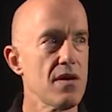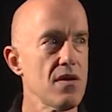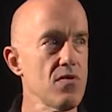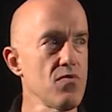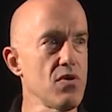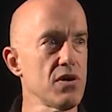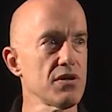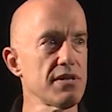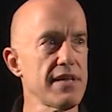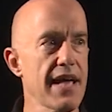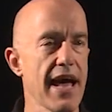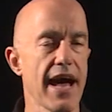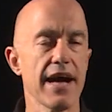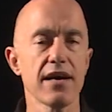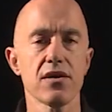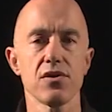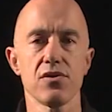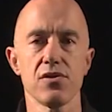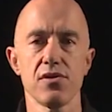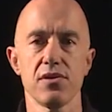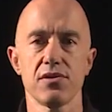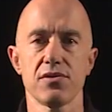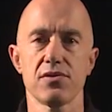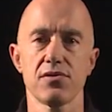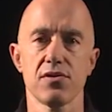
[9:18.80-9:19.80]
We'll
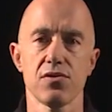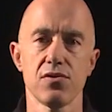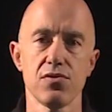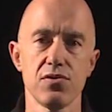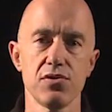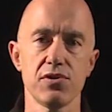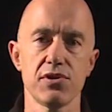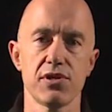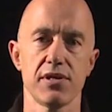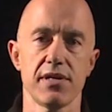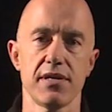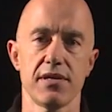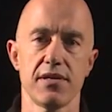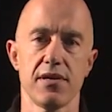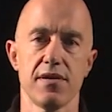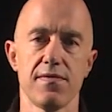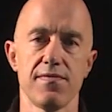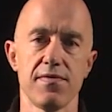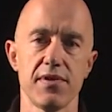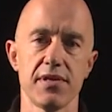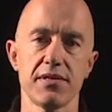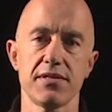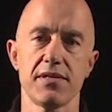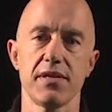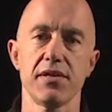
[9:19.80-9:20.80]
tackle the solution
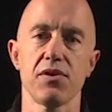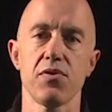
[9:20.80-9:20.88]
of this